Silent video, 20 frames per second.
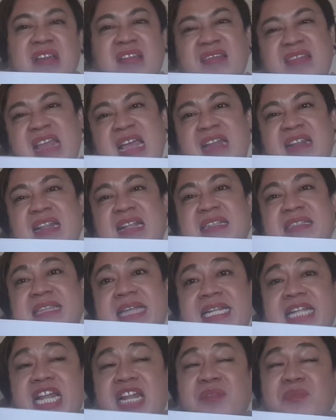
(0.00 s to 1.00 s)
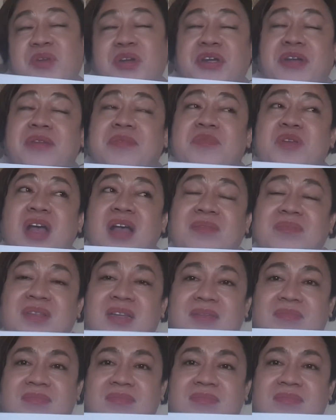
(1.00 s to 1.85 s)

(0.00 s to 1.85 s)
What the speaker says: then that's not anymore your problem.